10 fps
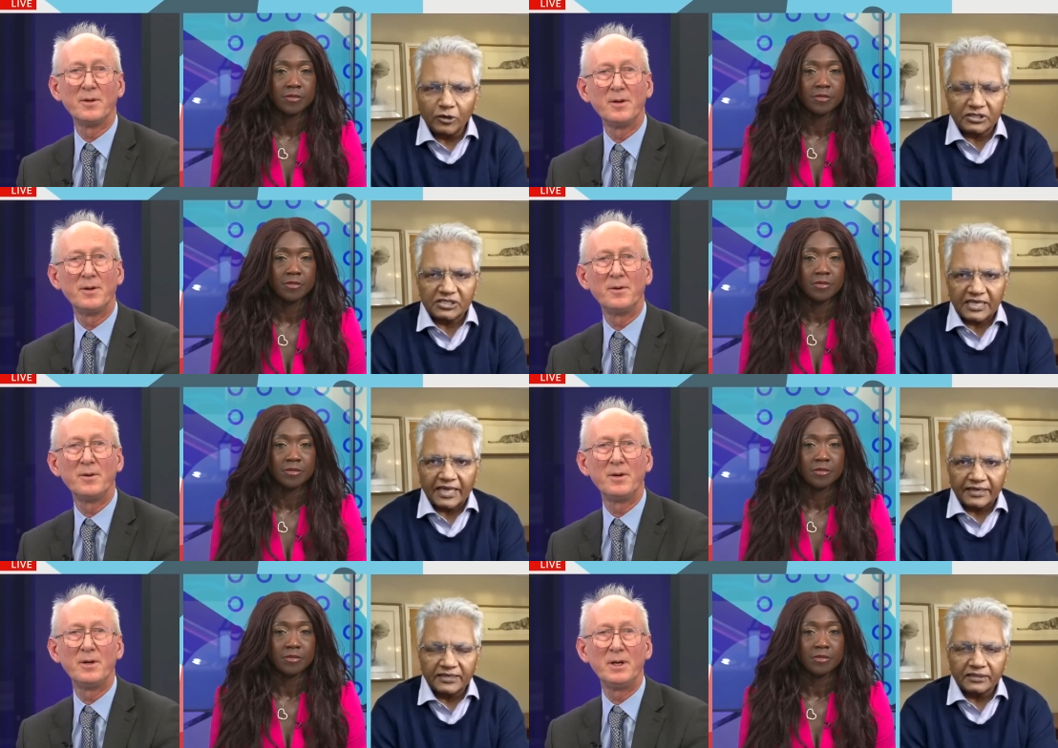Speaker 1: not
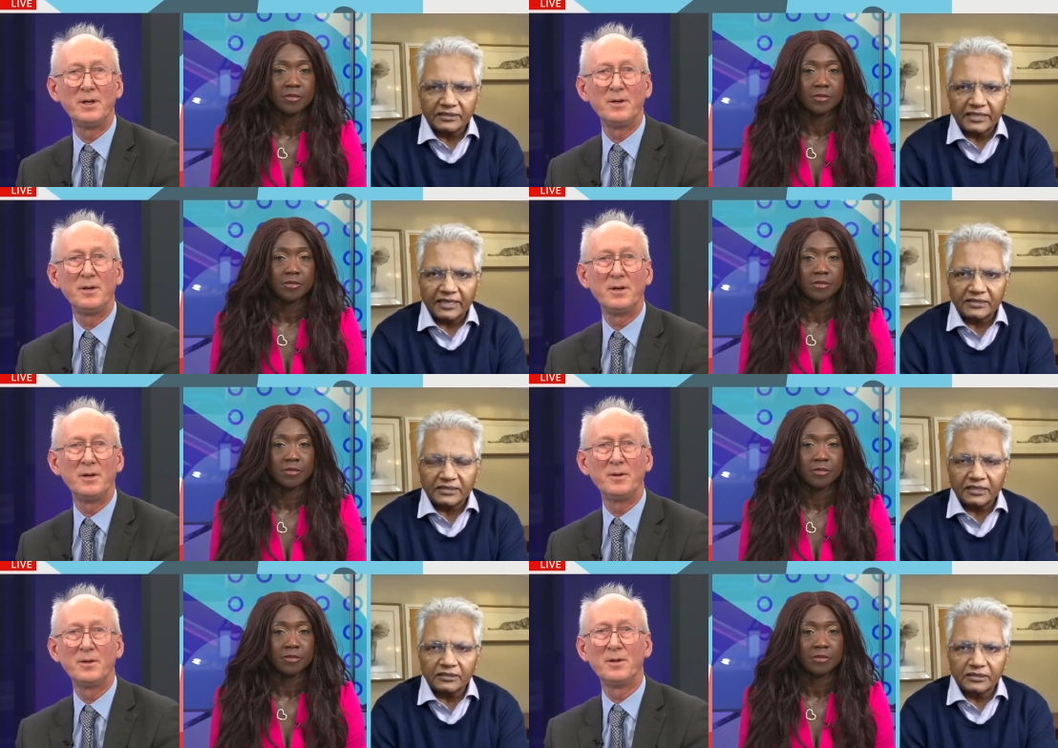said that
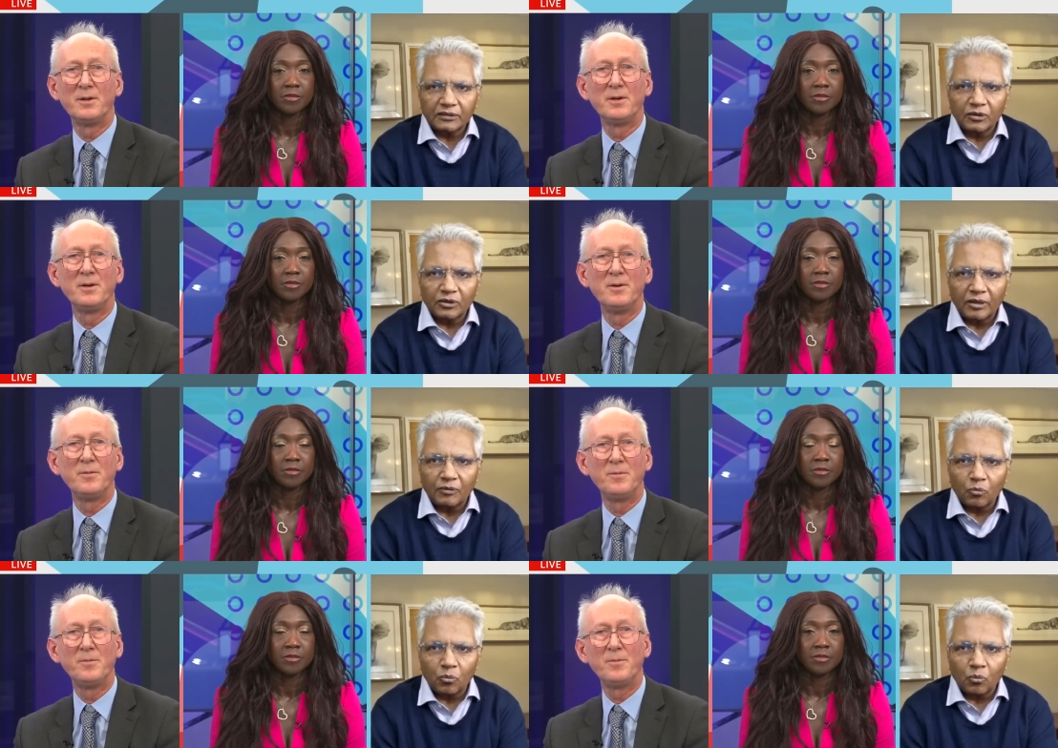
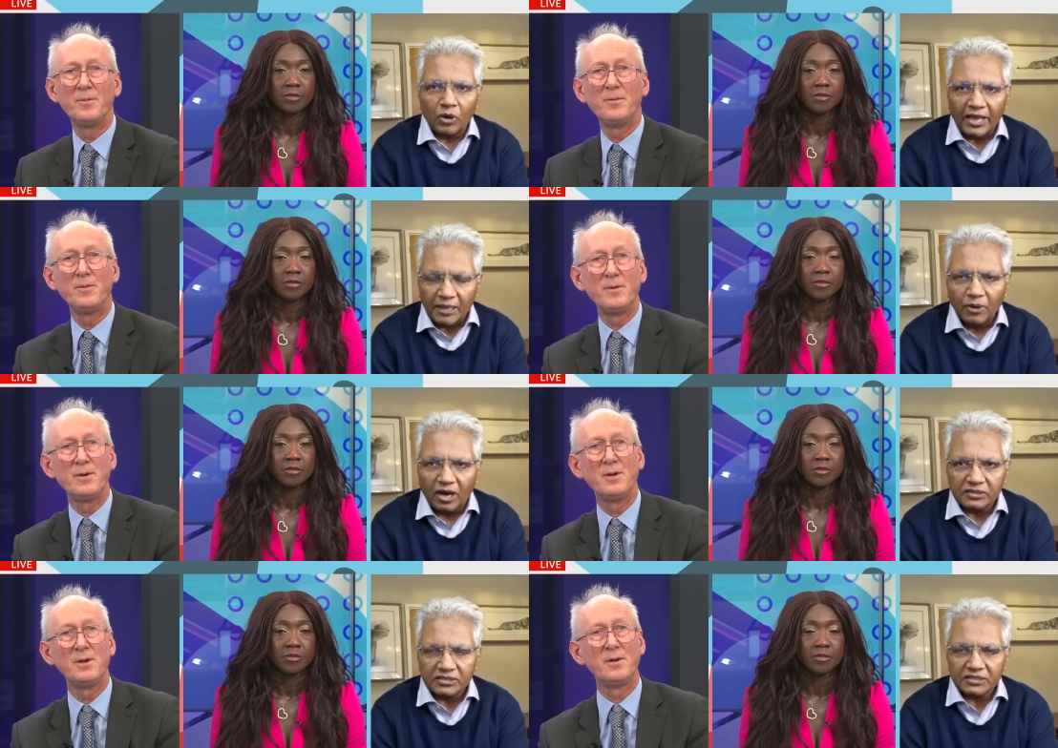a
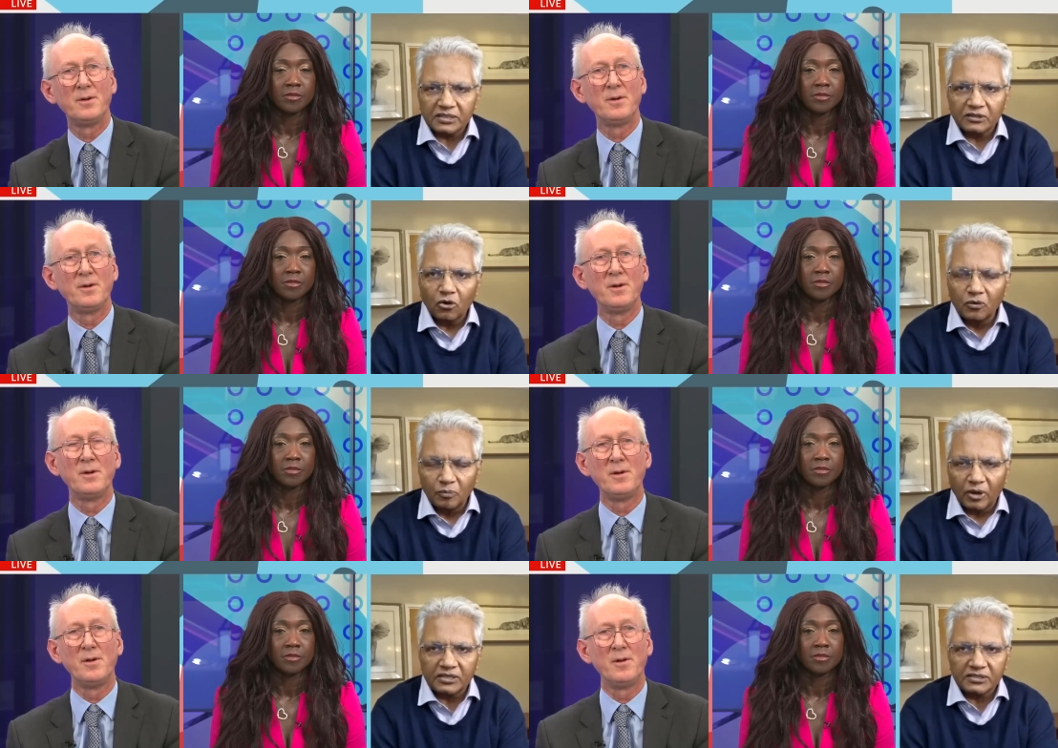mask or
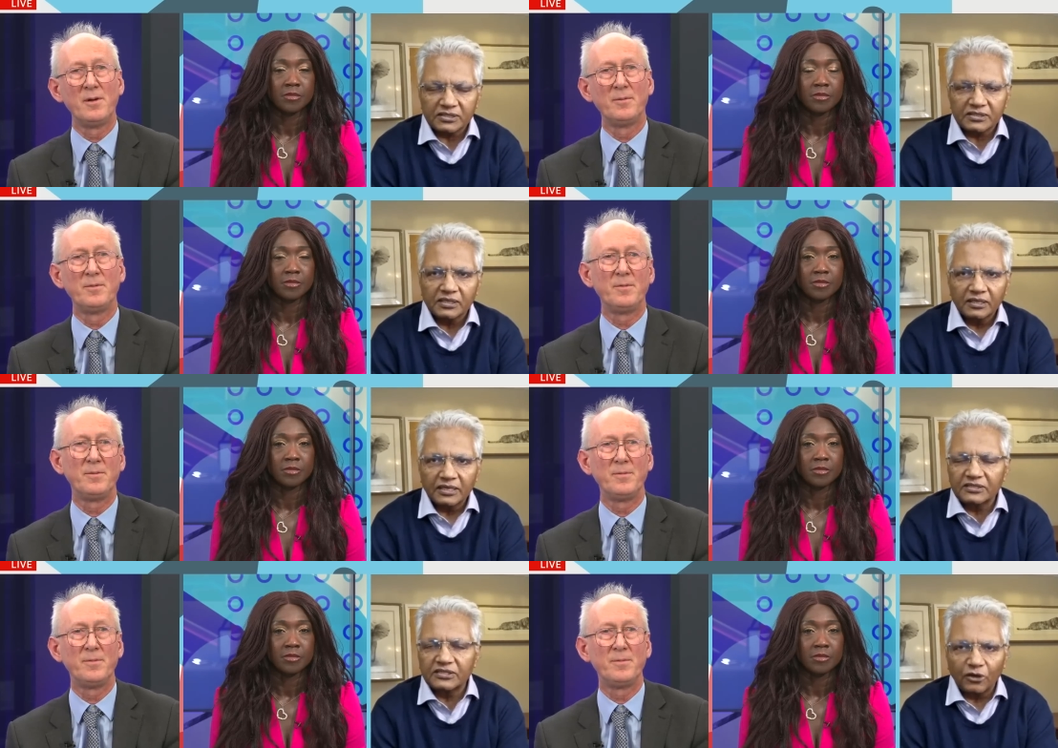masks
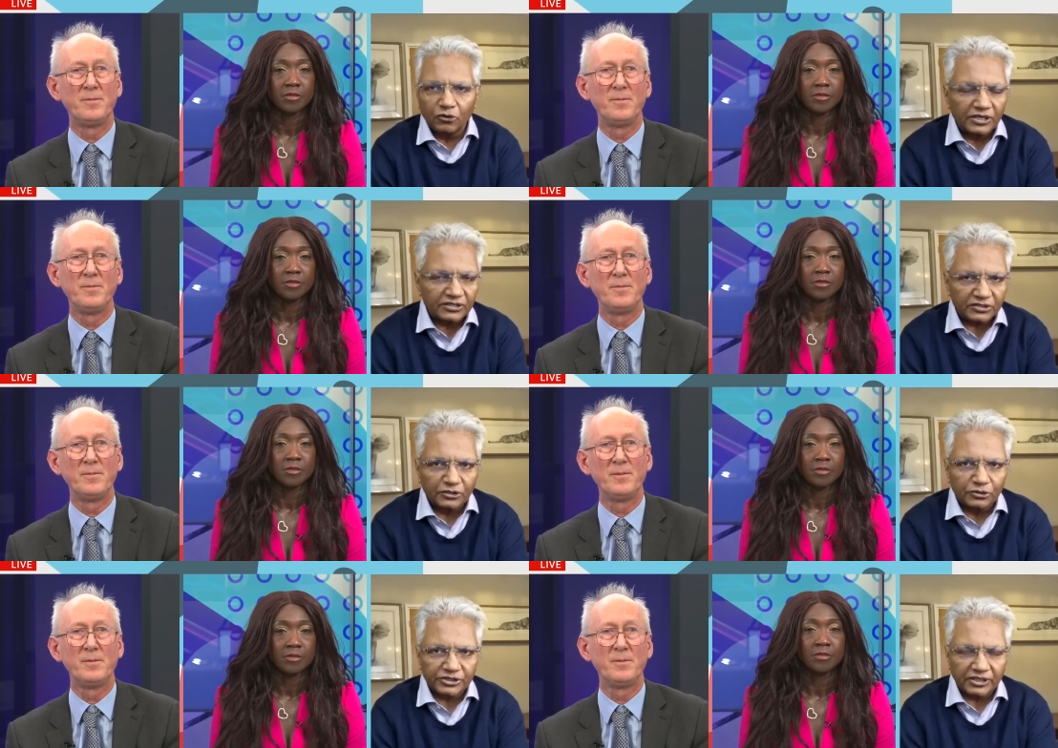is the only
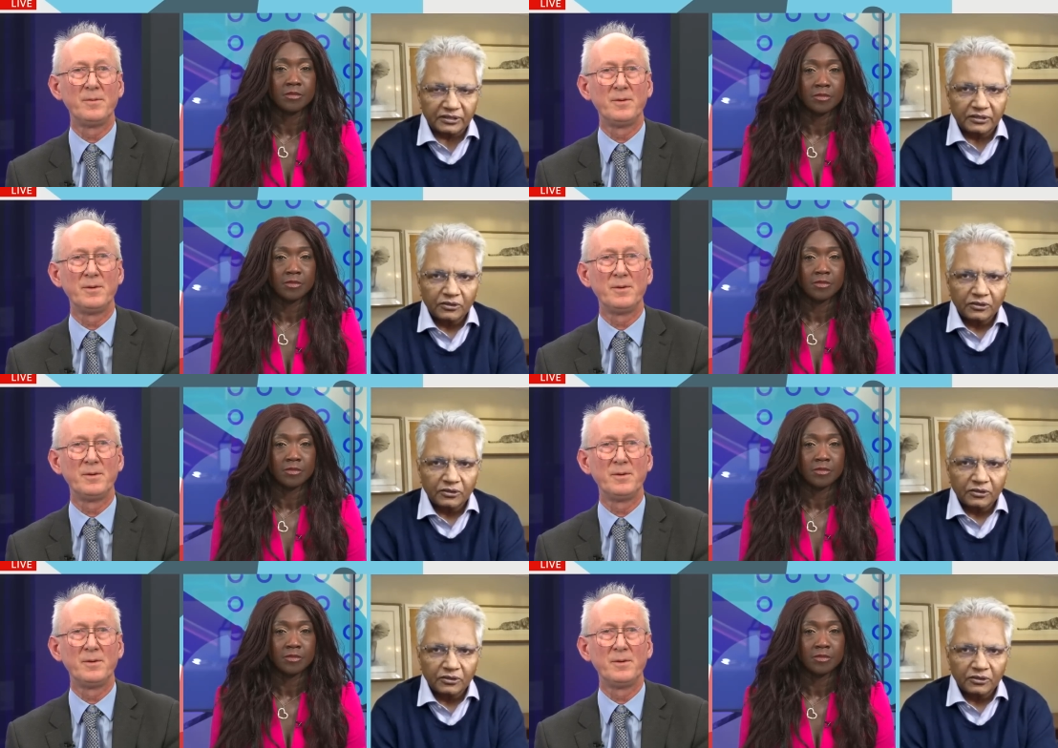solution.